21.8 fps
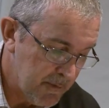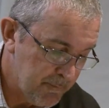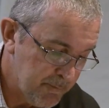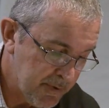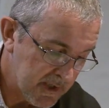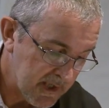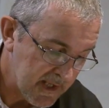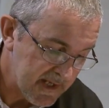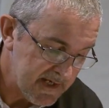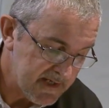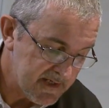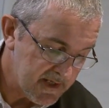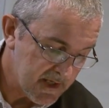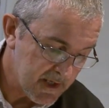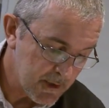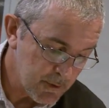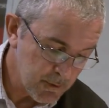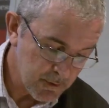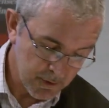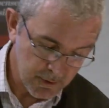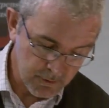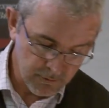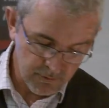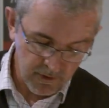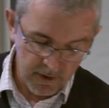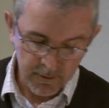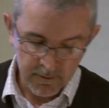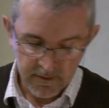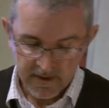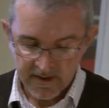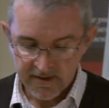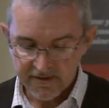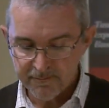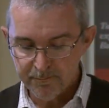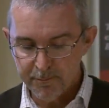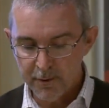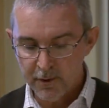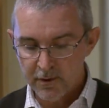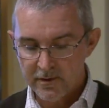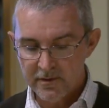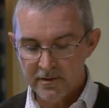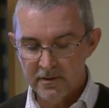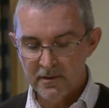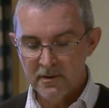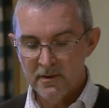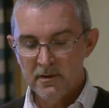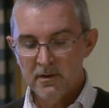Palladio, who wrote his book,